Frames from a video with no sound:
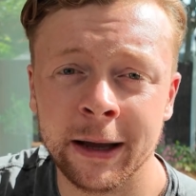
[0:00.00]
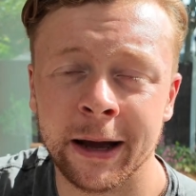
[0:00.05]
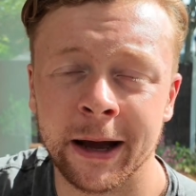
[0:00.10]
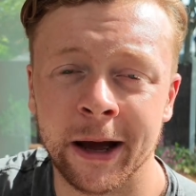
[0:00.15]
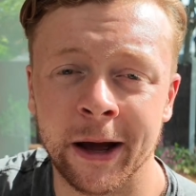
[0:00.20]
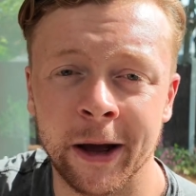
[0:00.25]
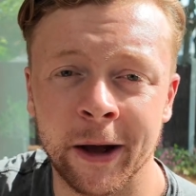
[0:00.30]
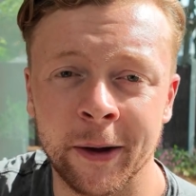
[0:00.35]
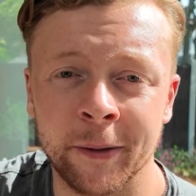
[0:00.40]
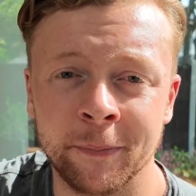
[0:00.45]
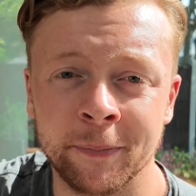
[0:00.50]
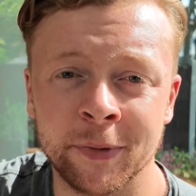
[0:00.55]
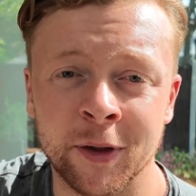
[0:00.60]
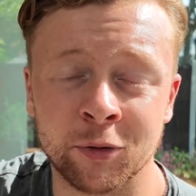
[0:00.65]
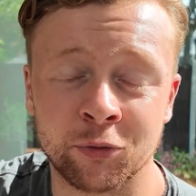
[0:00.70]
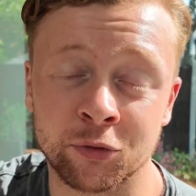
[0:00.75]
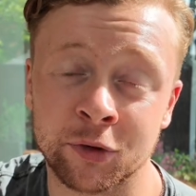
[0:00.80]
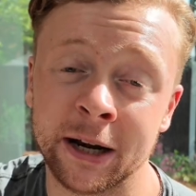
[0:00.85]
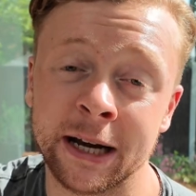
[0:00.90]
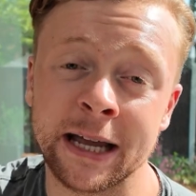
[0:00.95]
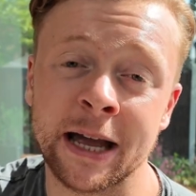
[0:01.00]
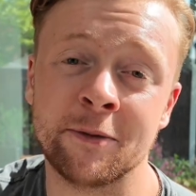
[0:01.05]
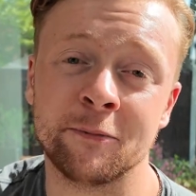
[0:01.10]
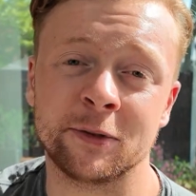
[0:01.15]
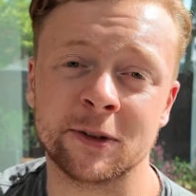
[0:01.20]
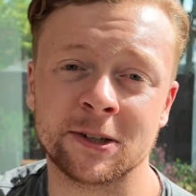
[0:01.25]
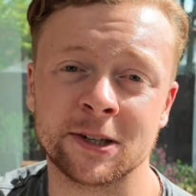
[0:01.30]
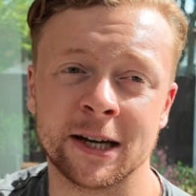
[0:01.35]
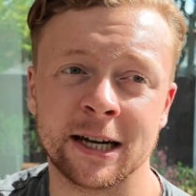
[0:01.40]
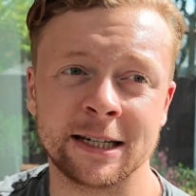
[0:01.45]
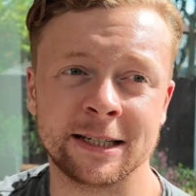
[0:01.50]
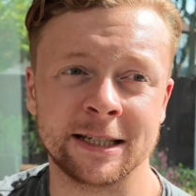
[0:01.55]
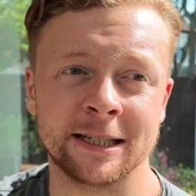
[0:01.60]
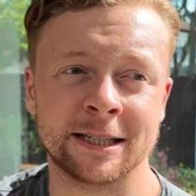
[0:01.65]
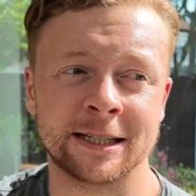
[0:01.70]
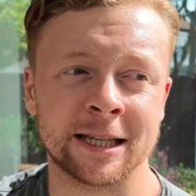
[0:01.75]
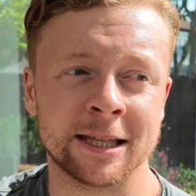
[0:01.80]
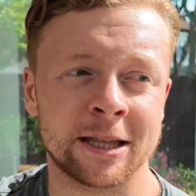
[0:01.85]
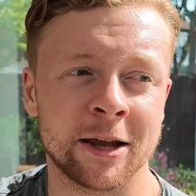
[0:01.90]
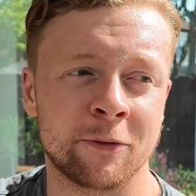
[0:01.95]
that really
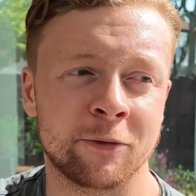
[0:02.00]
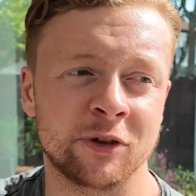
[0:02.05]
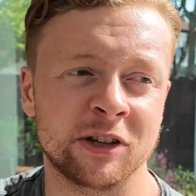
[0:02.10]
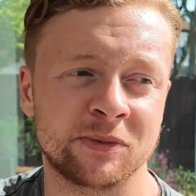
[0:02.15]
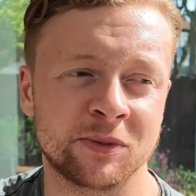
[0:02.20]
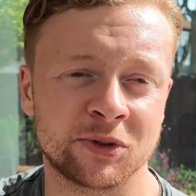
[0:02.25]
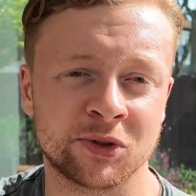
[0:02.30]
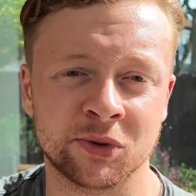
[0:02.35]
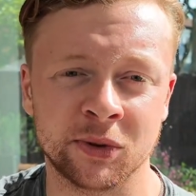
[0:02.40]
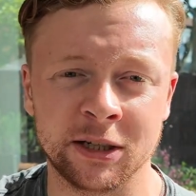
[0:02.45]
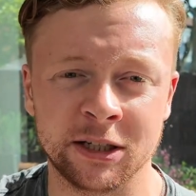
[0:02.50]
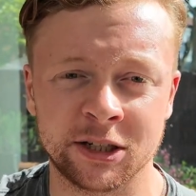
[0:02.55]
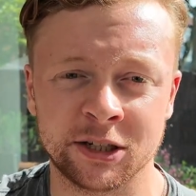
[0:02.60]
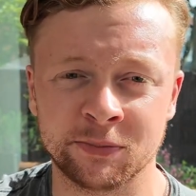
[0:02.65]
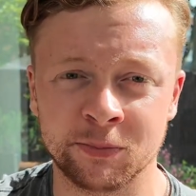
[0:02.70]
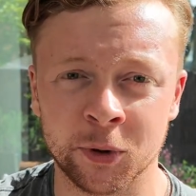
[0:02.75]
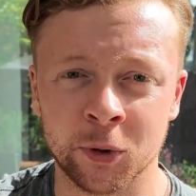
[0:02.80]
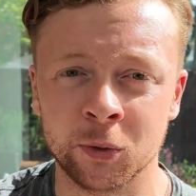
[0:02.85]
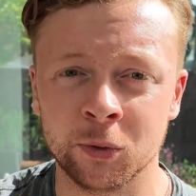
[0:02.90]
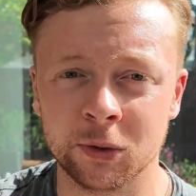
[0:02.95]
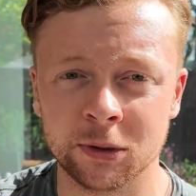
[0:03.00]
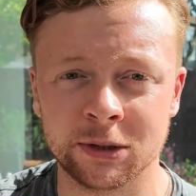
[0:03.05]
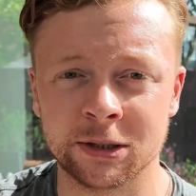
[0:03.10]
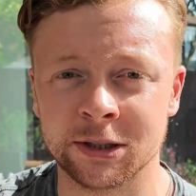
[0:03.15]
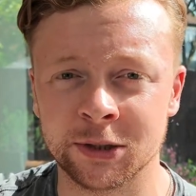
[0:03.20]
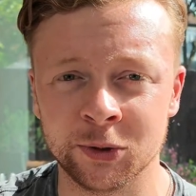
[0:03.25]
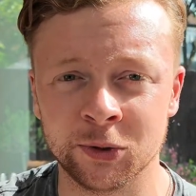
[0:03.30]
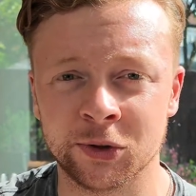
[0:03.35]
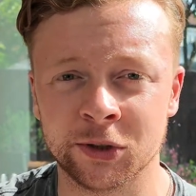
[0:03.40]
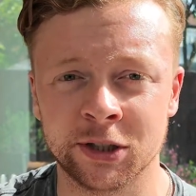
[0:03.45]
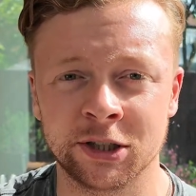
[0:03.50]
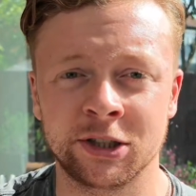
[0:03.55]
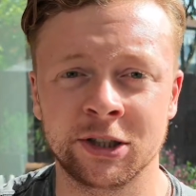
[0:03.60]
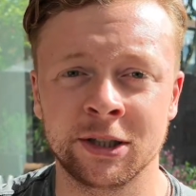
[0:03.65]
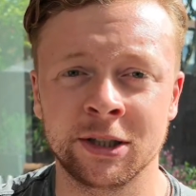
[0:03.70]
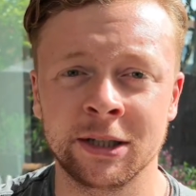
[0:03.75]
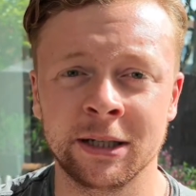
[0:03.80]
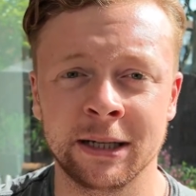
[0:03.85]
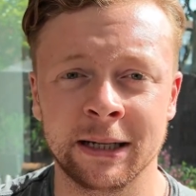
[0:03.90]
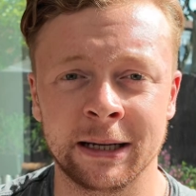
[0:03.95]
emphasizes the difference between sports
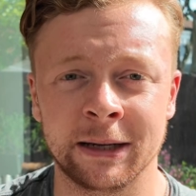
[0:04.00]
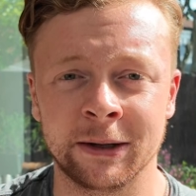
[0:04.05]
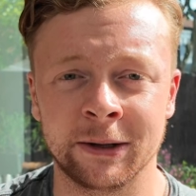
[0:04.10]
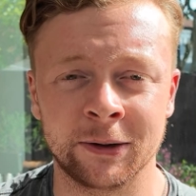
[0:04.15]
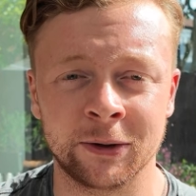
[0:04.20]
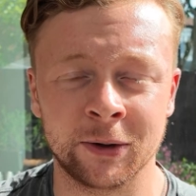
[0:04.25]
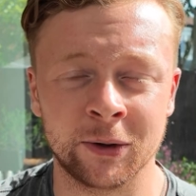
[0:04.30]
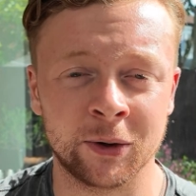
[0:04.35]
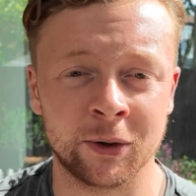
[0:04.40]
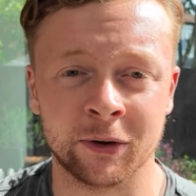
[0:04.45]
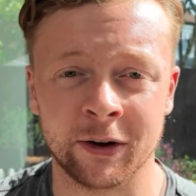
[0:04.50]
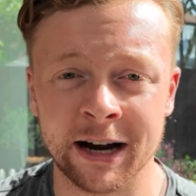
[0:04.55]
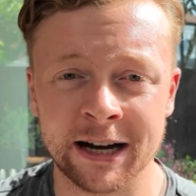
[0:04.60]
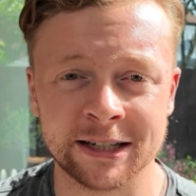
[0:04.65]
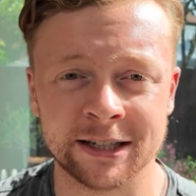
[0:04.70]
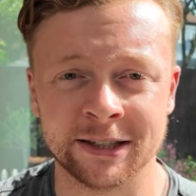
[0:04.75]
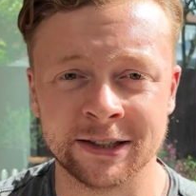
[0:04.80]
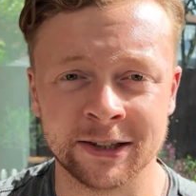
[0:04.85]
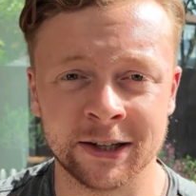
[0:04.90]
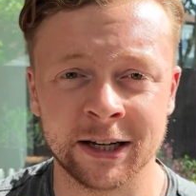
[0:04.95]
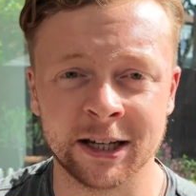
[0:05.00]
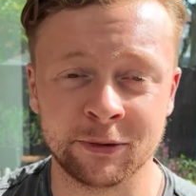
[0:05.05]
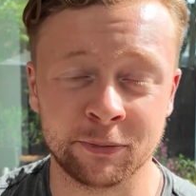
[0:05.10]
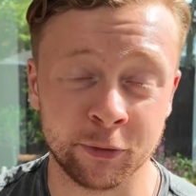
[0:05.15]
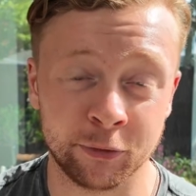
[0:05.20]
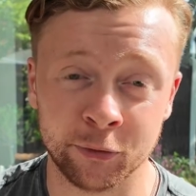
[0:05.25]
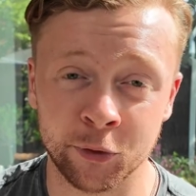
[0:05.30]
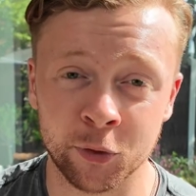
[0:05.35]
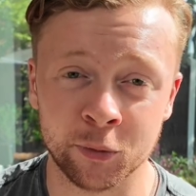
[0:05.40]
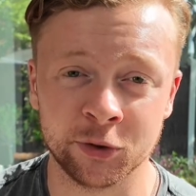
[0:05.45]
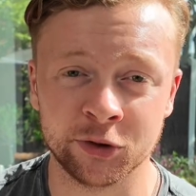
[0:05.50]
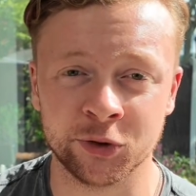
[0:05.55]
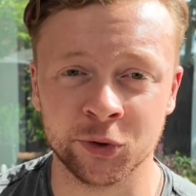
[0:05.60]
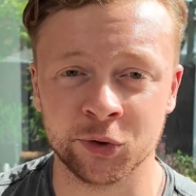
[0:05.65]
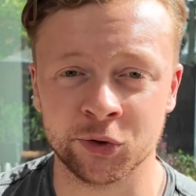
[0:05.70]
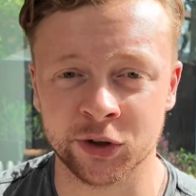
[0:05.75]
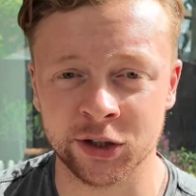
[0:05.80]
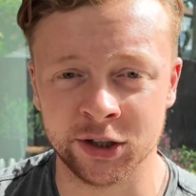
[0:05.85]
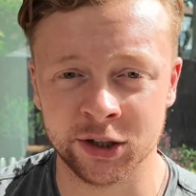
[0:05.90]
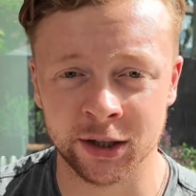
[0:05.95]
nutrition or exercise, performance
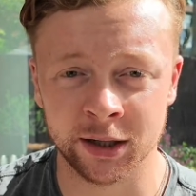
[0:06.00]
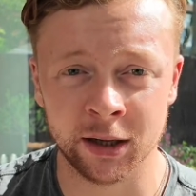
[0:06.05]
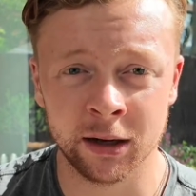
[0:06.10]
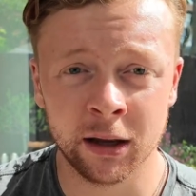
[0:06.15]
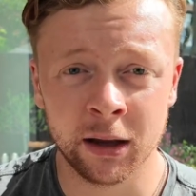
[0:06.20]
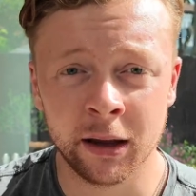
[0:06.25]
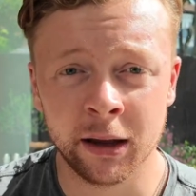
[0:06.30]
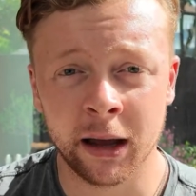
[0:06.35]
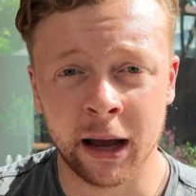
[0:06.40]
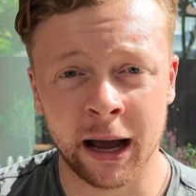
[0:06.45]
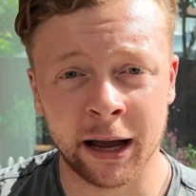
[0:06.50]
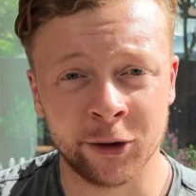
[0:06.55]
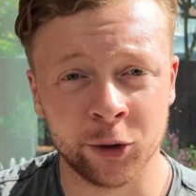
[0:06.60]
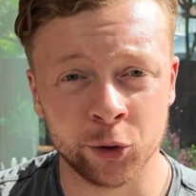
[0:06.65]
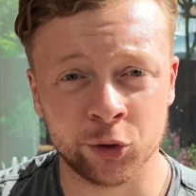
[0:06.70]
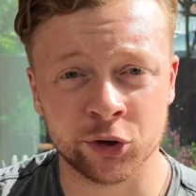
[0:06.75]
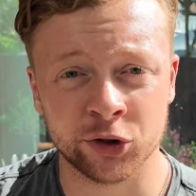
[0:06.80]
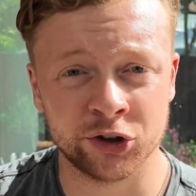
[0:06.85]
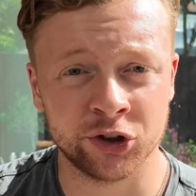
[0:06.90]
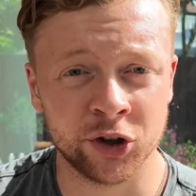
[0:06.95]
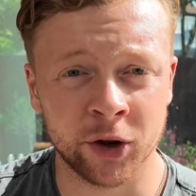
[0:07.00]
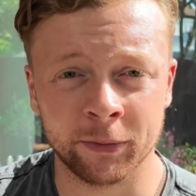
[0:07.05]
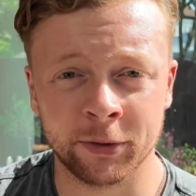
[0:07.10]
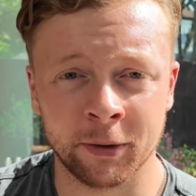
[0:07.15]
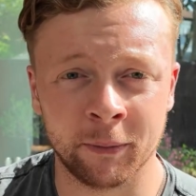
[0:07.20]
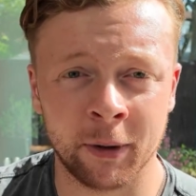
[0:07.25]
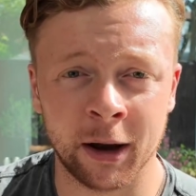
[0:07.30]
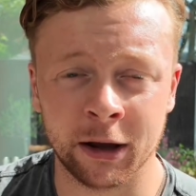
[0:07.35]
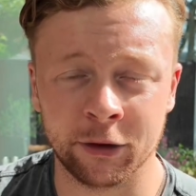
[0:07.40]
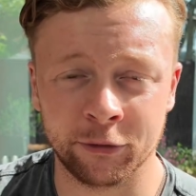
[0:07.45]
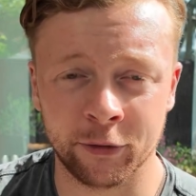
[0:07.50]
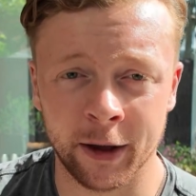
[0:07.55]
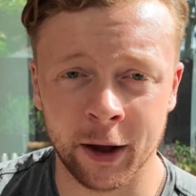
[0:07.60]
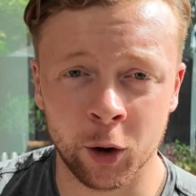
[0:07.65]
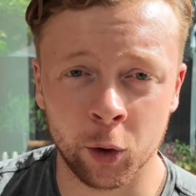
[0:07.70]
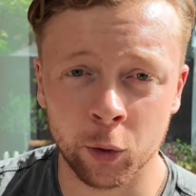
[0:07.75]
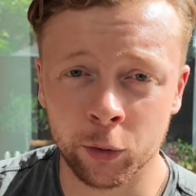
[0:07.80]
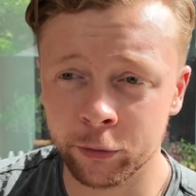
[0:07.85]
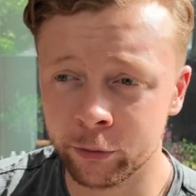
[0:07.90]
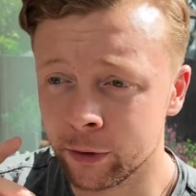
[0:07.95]
nutrition, and nutrition optimized for
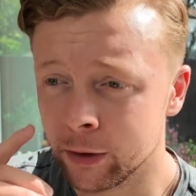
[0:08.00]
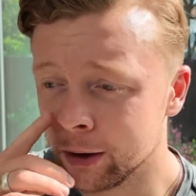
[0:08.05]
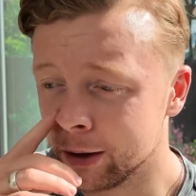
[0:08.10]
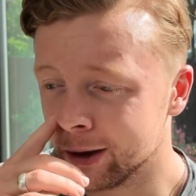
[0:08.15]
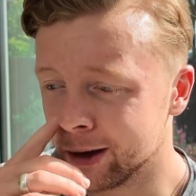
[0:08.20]
health.